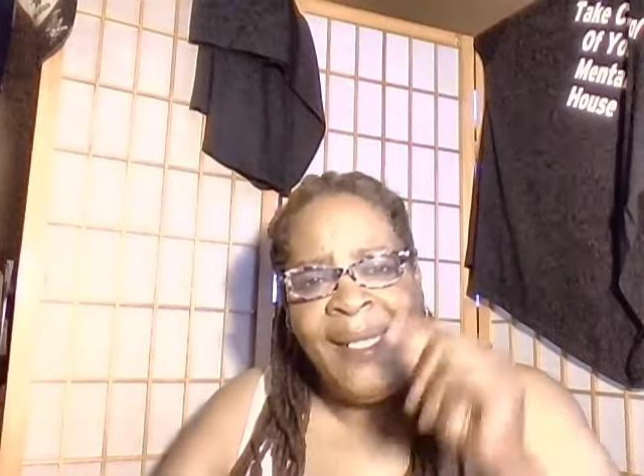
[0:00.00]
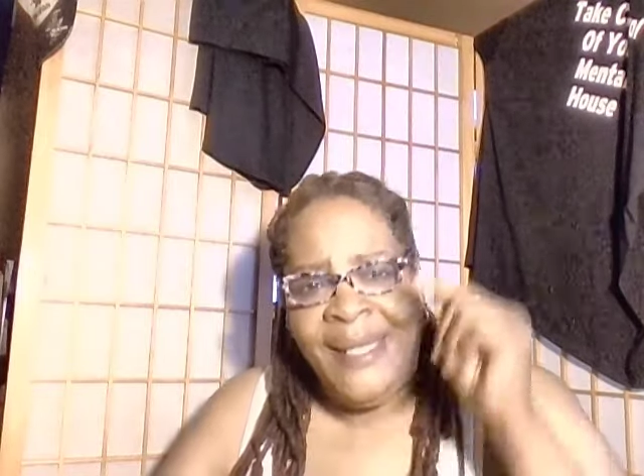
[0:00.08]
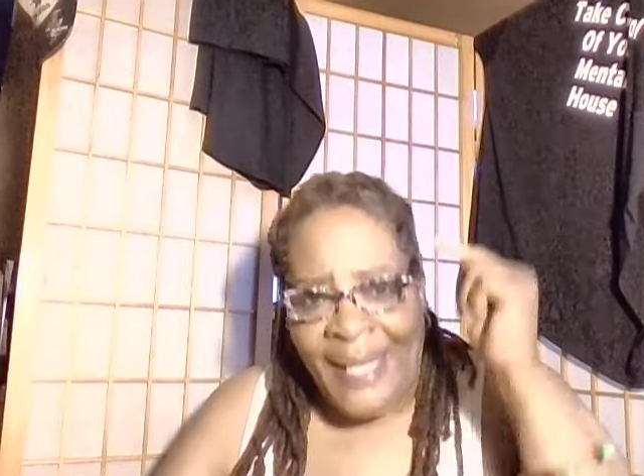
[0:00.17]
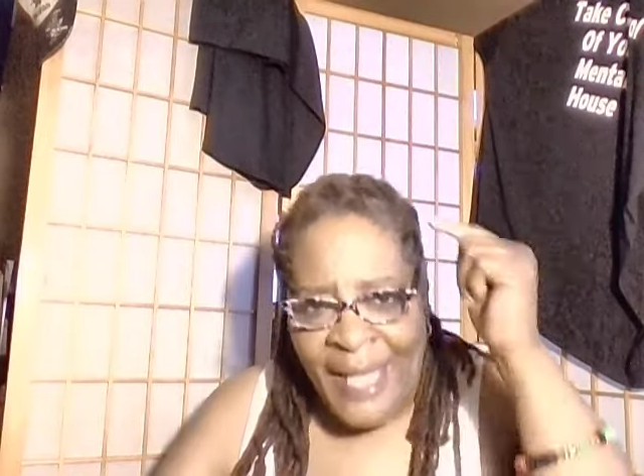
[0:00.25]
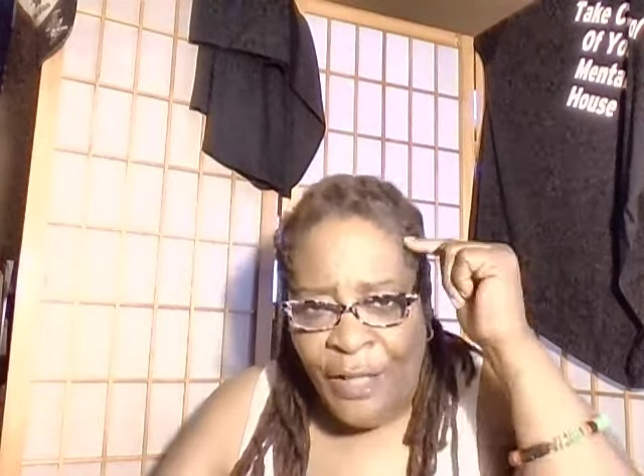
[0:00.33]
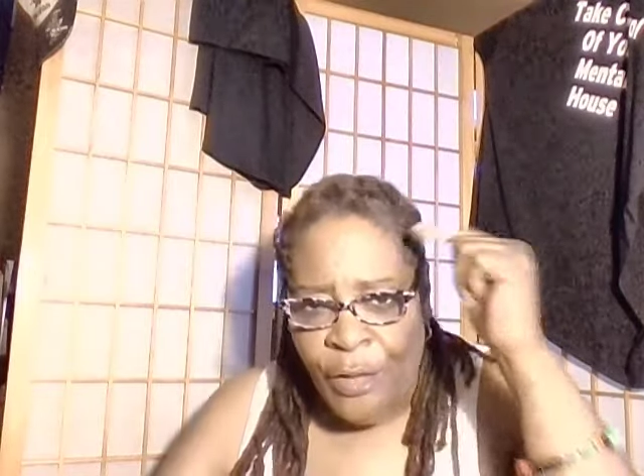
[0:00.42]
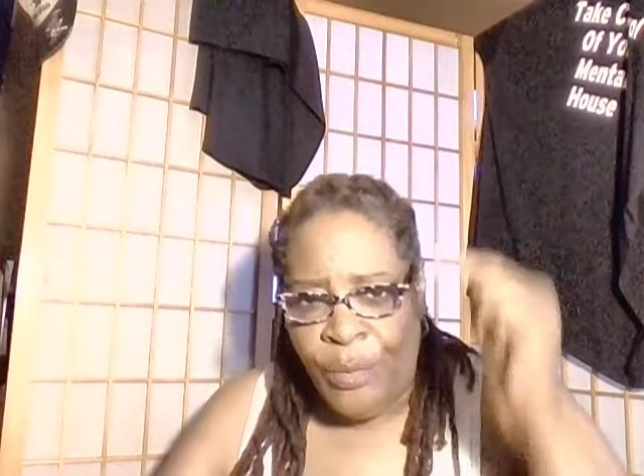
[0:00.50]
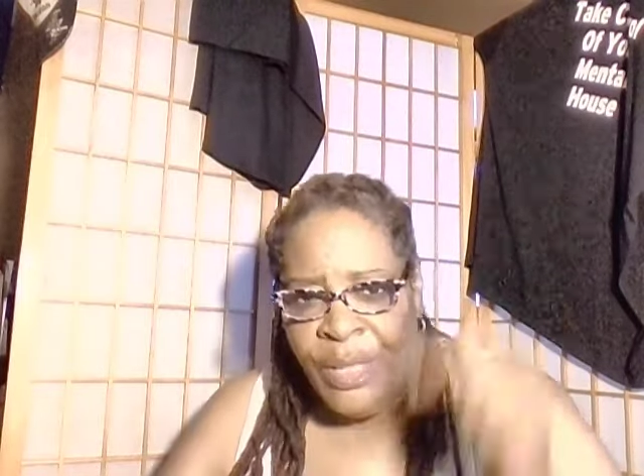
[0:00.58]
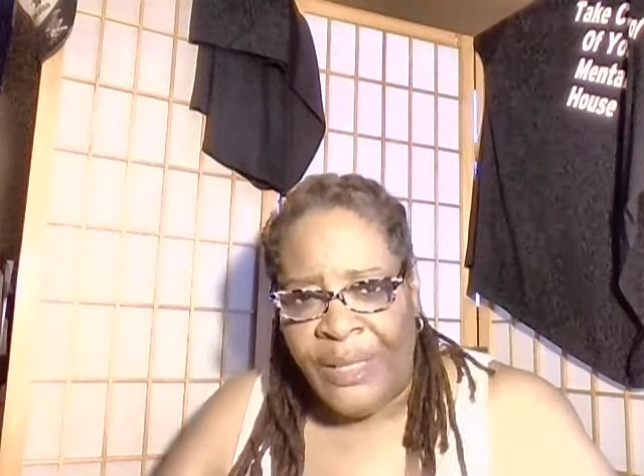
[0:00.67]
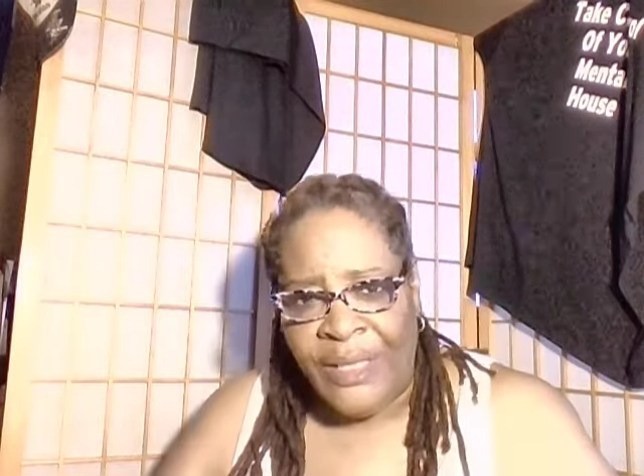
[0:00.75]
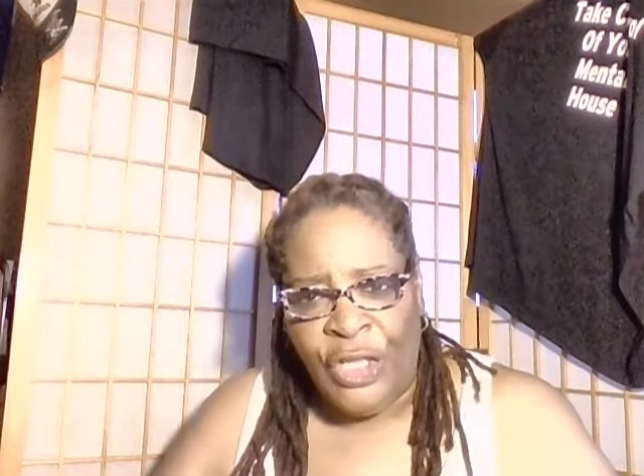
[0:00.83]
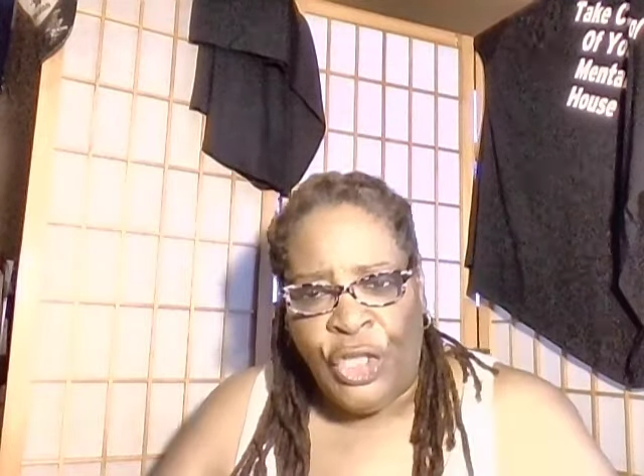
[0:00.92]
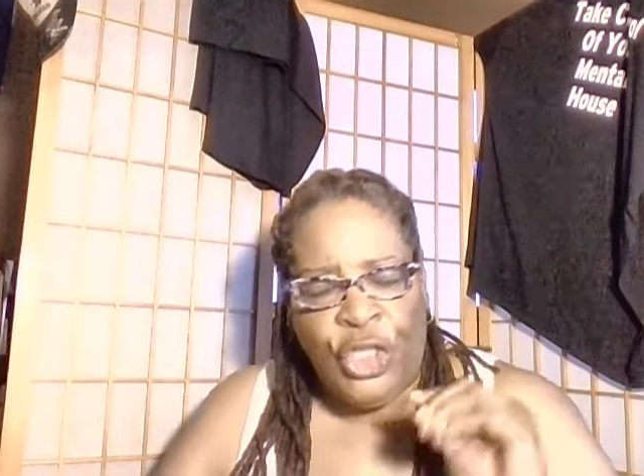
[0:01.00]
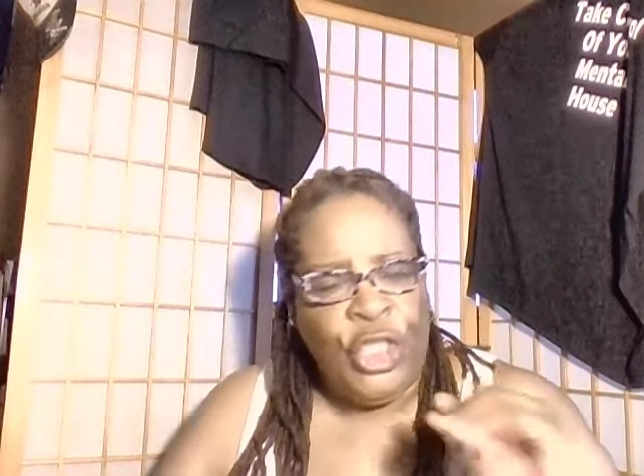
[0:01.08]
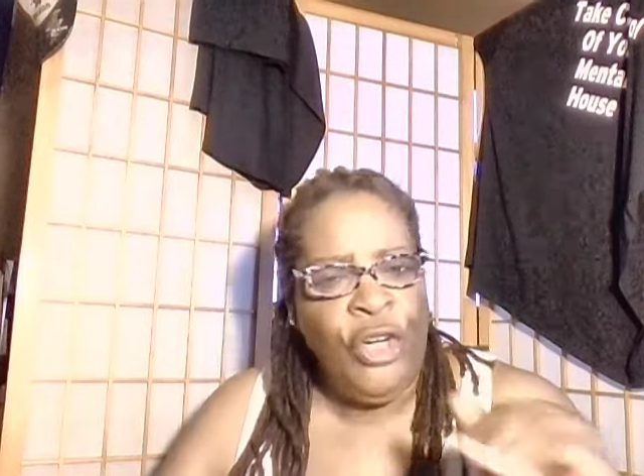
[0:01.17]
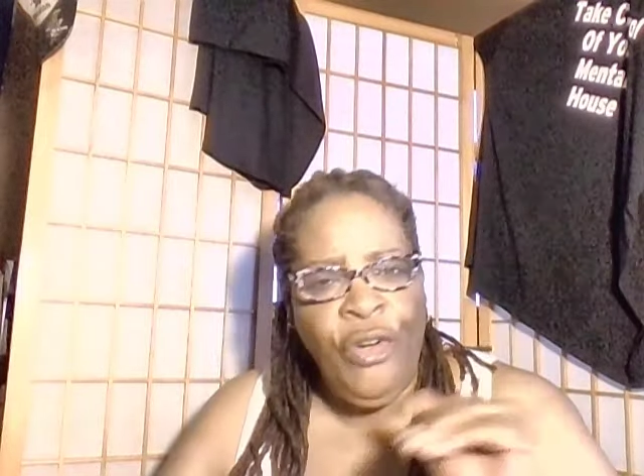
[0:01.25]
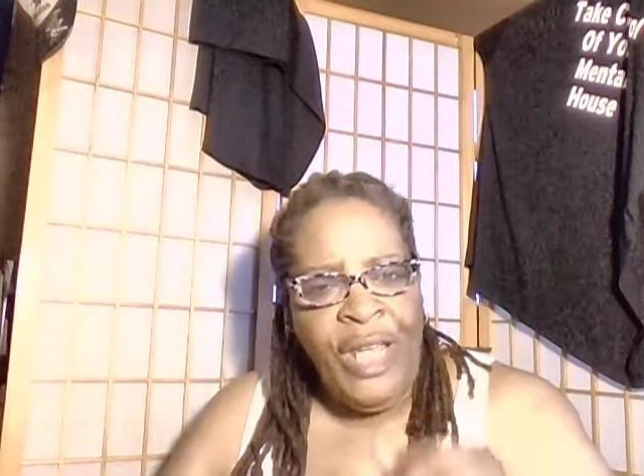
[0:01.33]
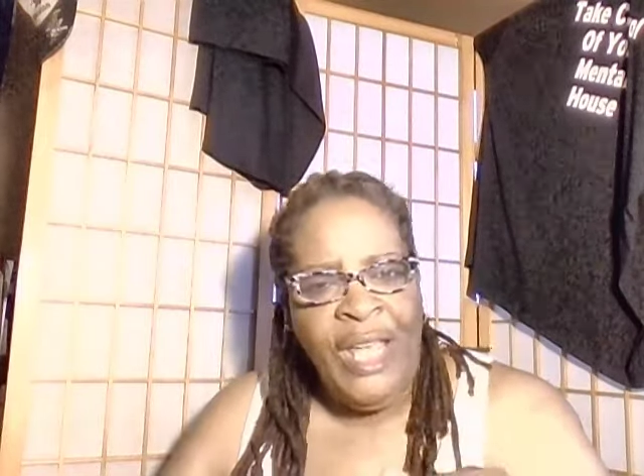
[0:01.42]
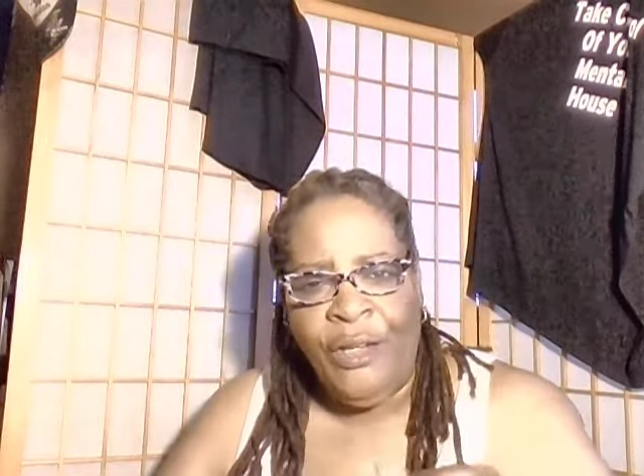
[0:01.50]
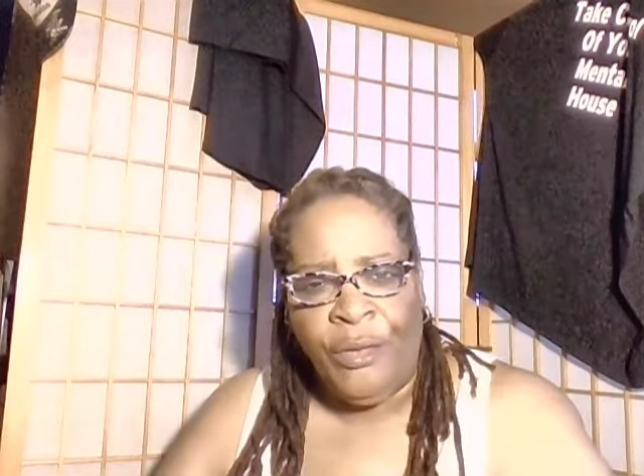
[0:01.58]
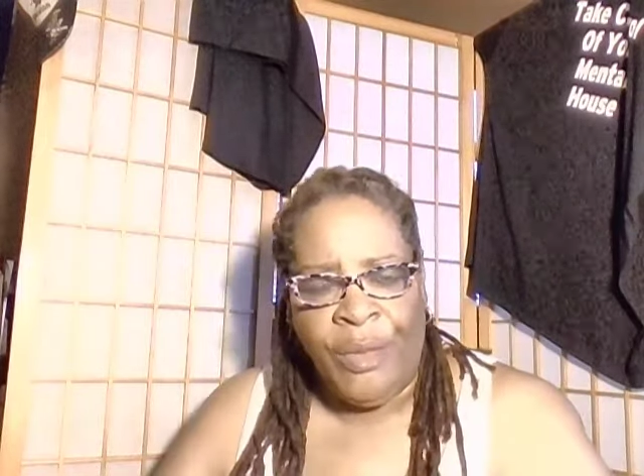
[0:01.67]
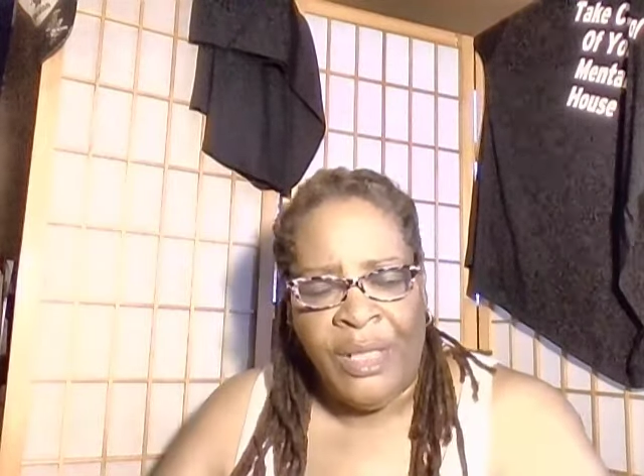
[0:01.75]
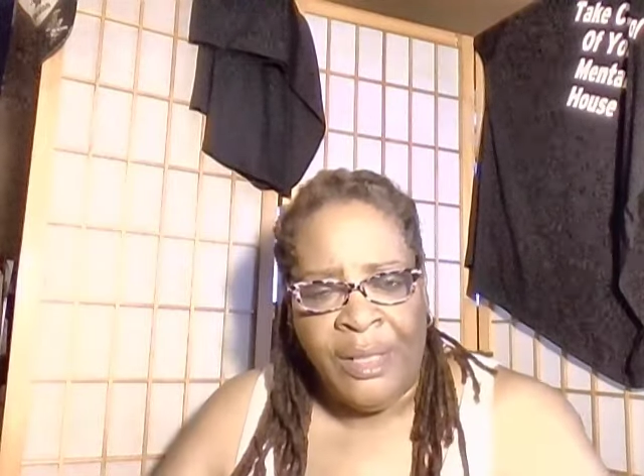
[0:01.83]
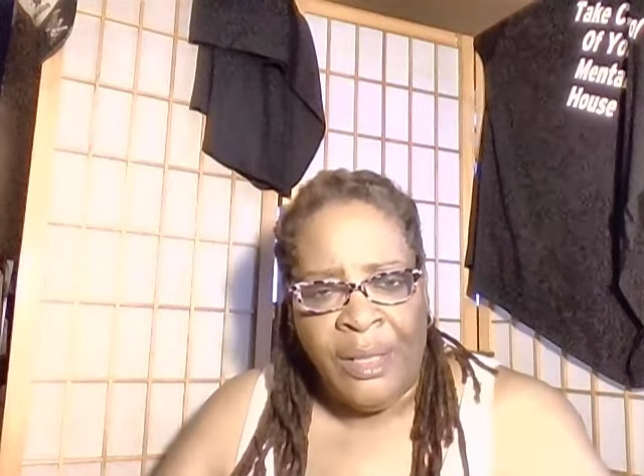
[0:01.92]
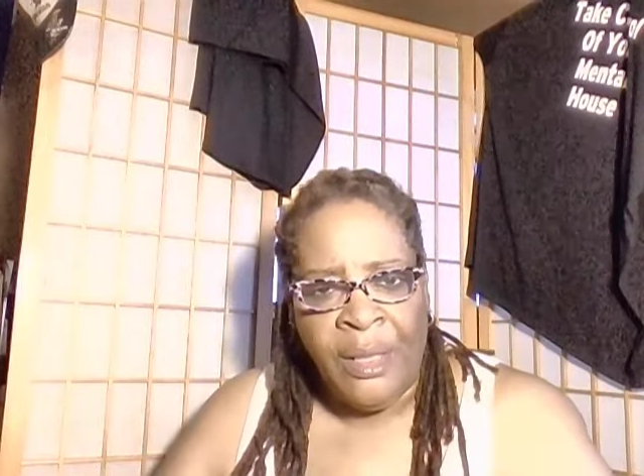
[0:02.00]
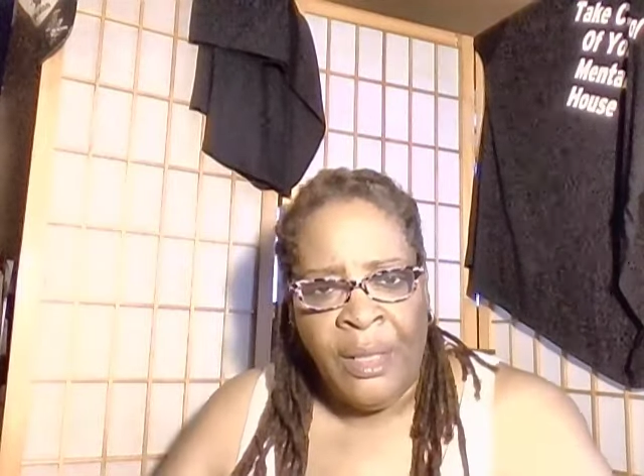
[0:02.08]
this ignorance, this sheer ignorance.